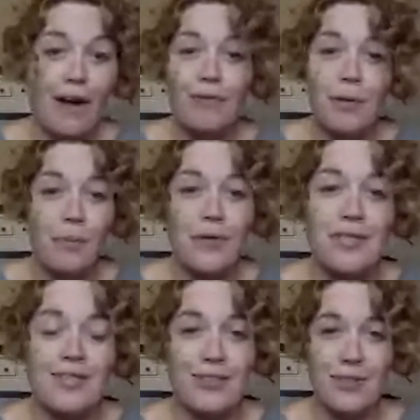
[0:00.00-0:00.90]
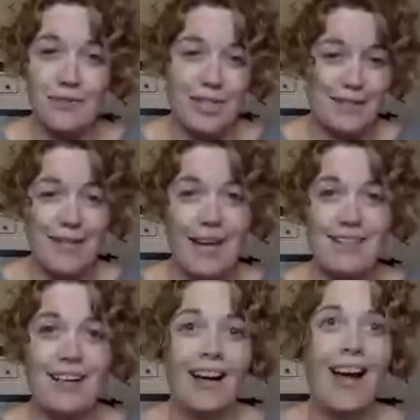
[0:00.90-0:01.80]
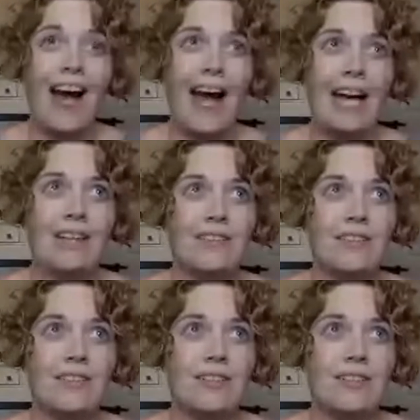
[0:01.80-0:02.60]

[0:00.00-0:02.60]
Every person deserves consent, and